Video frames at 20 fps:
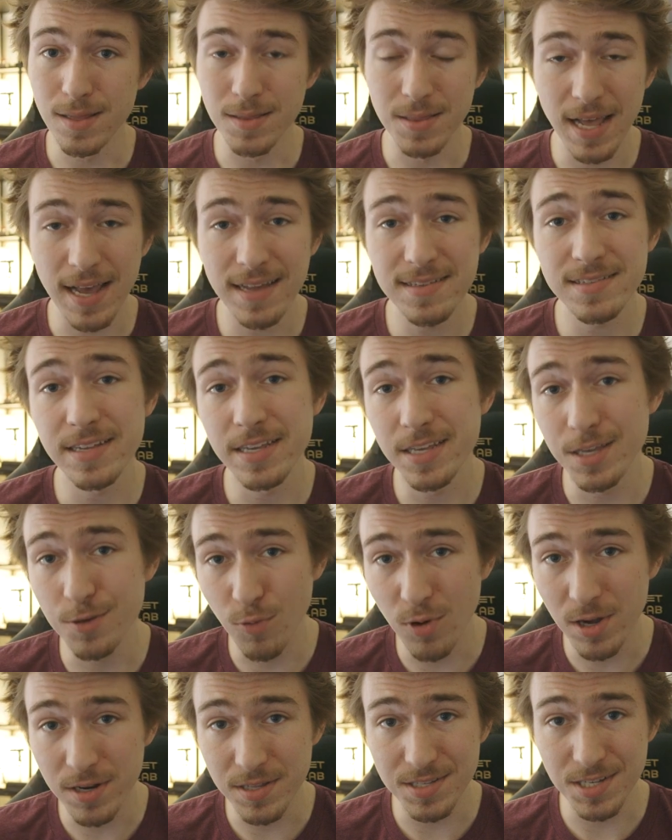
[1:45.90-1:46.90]
The last thing you
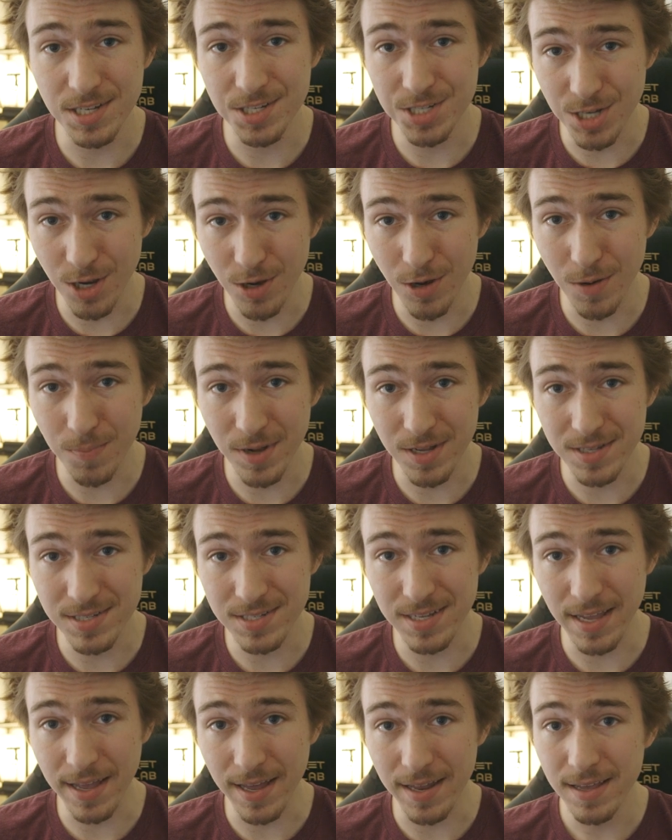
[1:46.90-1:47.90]
want is to show up on
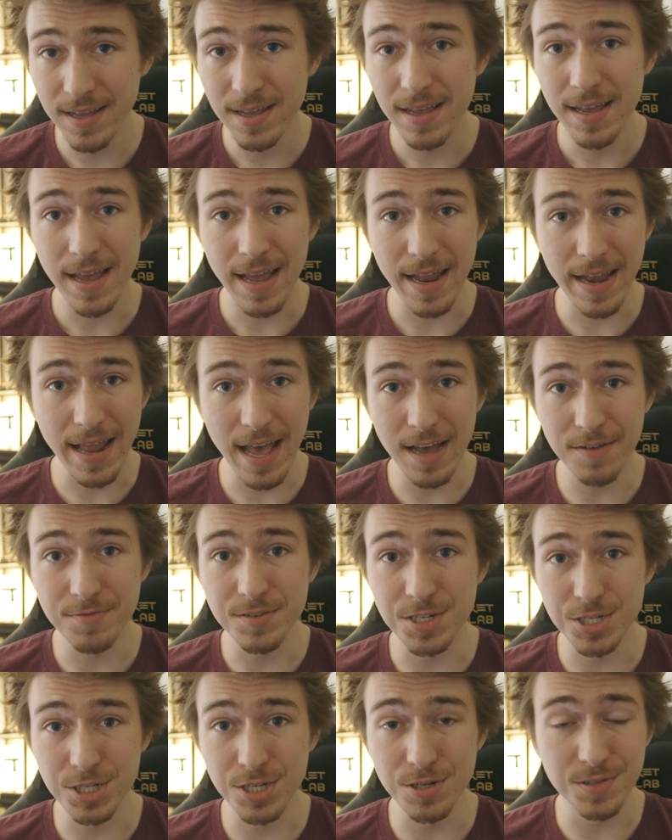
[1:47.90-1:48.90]
set and have
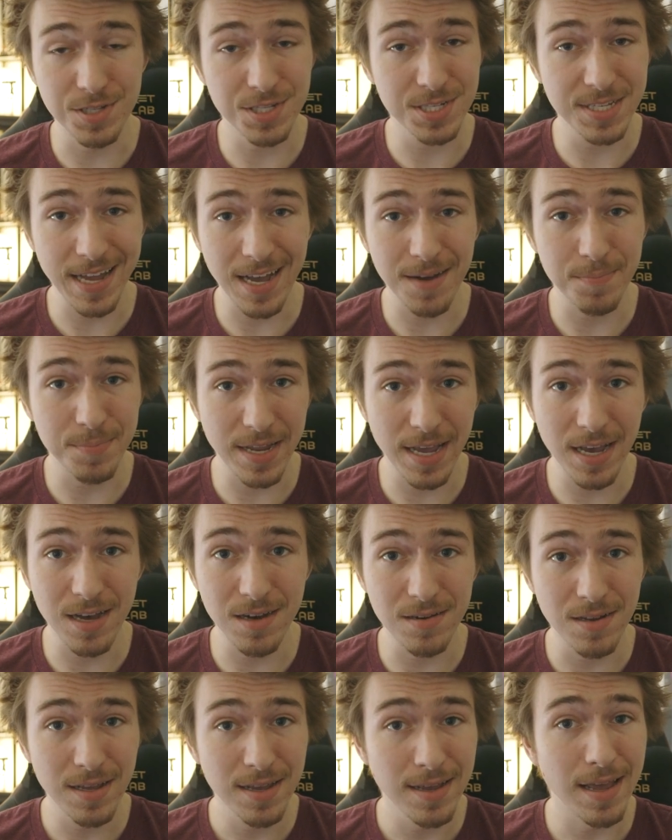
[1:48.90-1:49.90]
to shoot stop
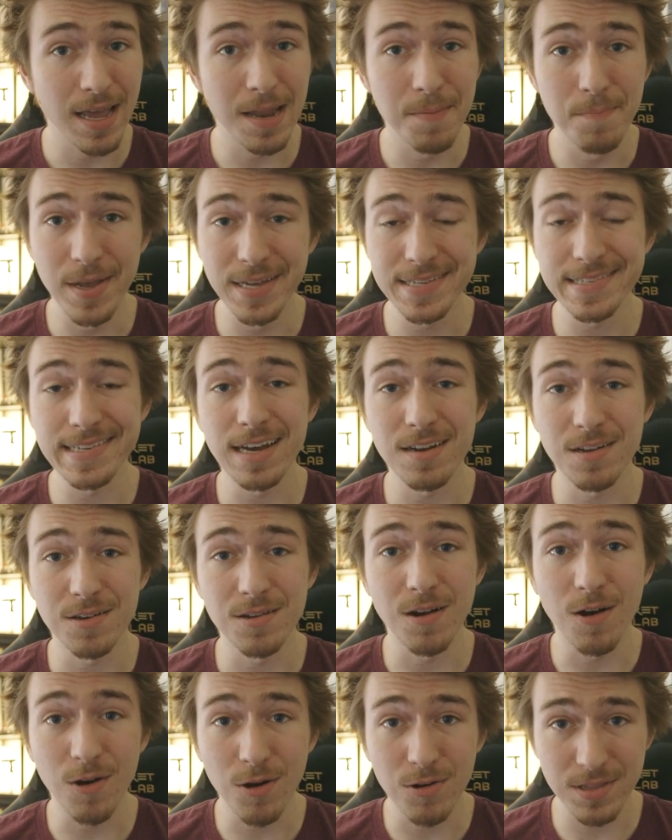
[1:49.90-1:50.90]
down and miss out
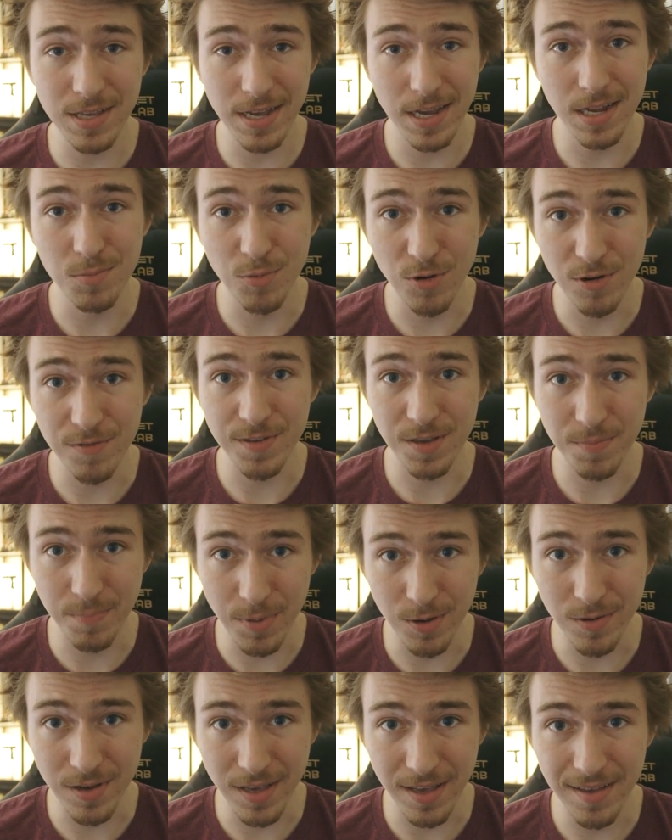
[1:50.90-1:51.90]
on all the anamorphic
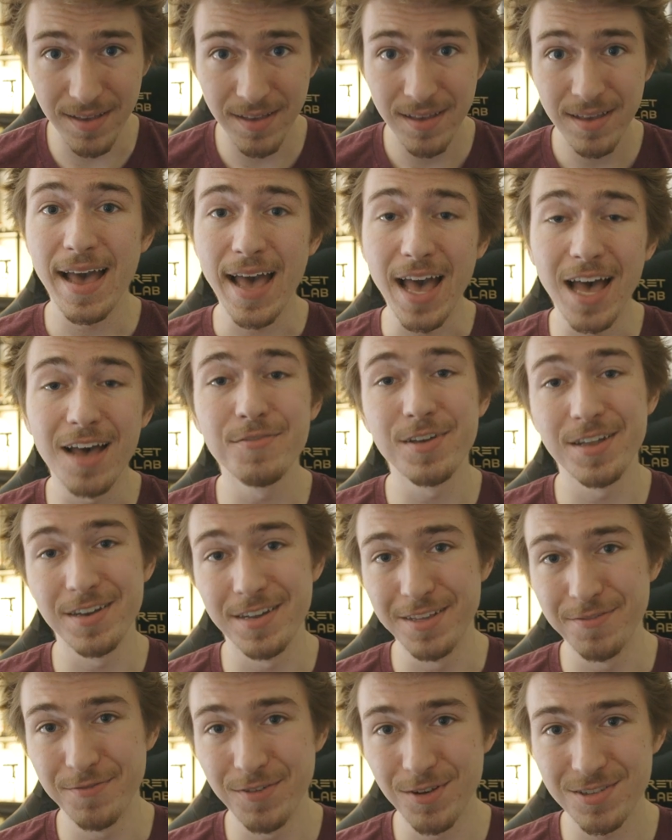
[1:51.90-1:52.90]
bokeh. Have N
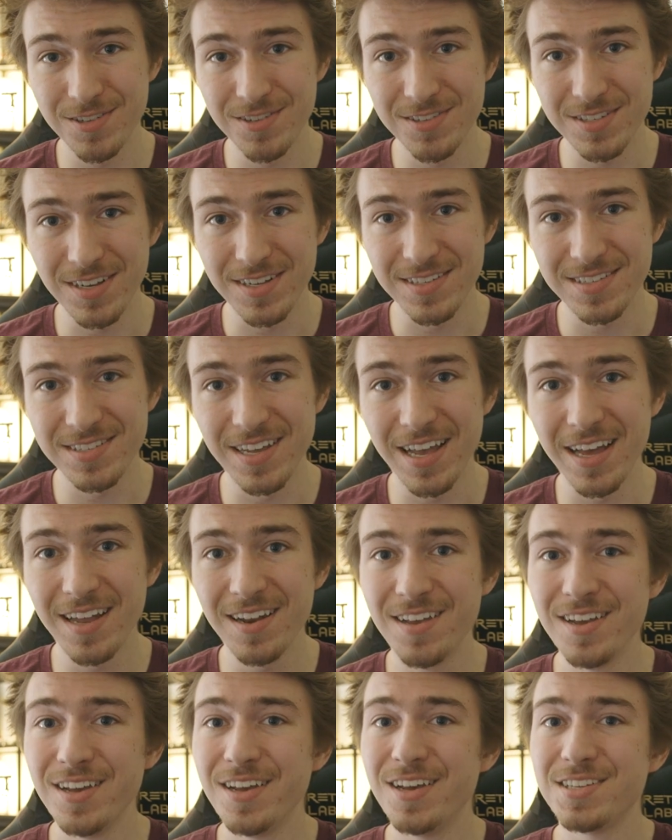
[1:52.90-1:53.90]
D filters on
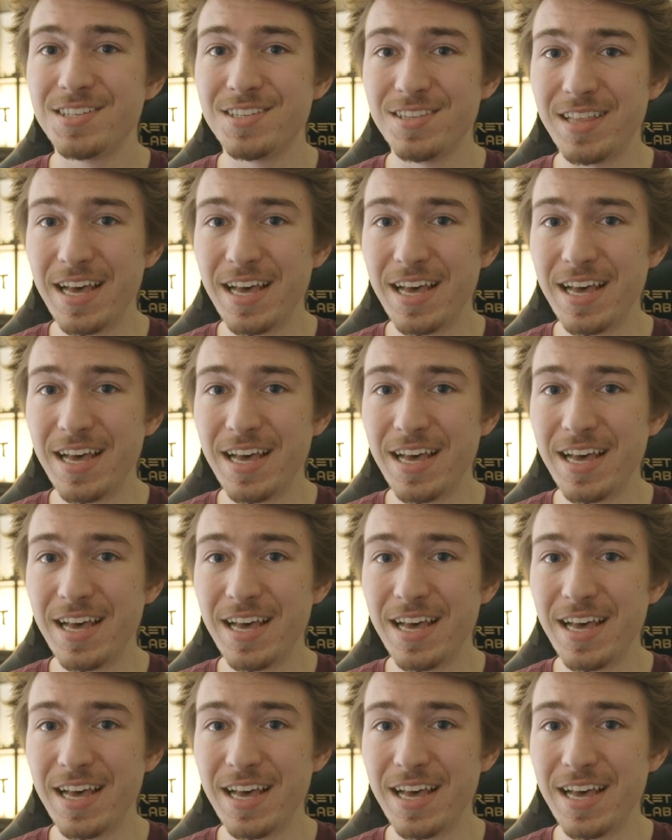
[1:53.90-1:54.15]
set so